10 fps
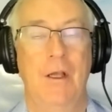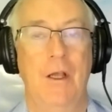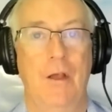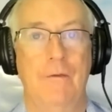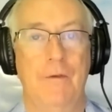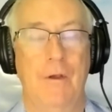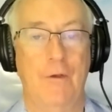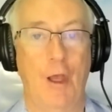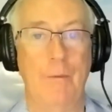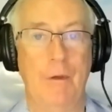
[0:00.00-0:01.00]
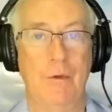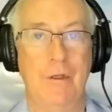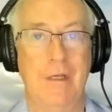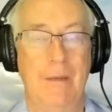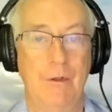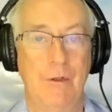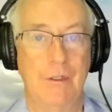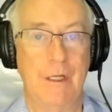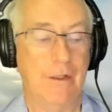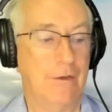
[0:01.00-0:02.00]
mm-hmm. of, of coping with the damage it
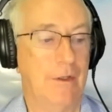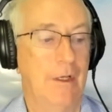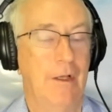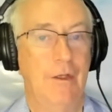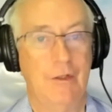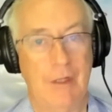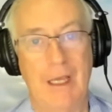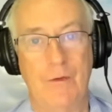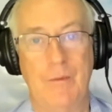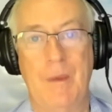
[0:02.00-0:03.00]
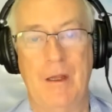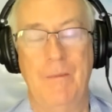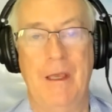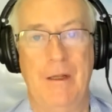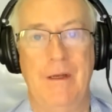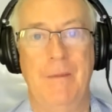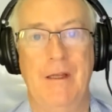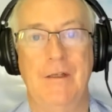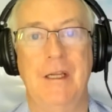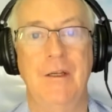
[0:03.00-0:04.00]
does. This gave it about, about,
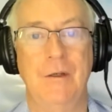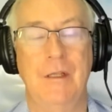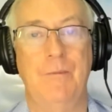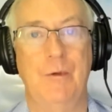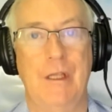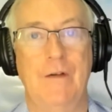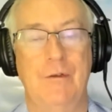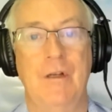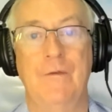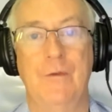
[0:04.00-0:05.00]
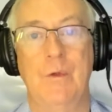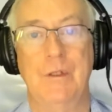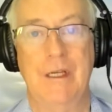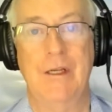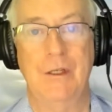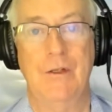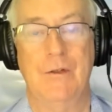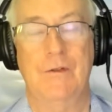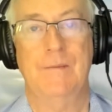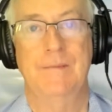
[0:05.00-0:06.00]
about ten, that brought that trend forward ten years.